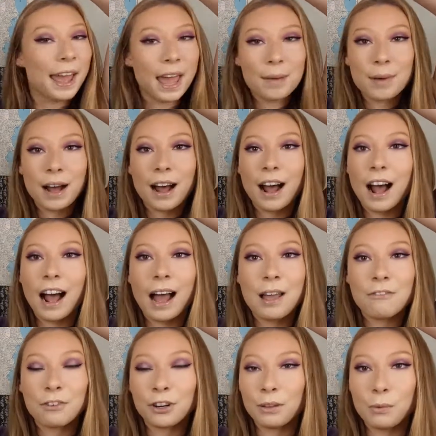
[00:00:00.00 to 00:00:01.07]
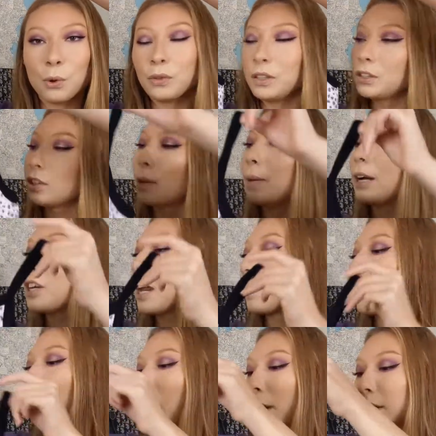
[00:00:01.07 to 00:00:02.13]
Emma, I've already worn this so much and I'm
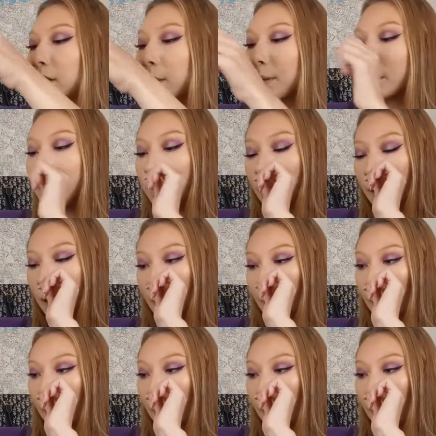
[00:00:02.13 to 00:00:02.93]
going to wear it so much more.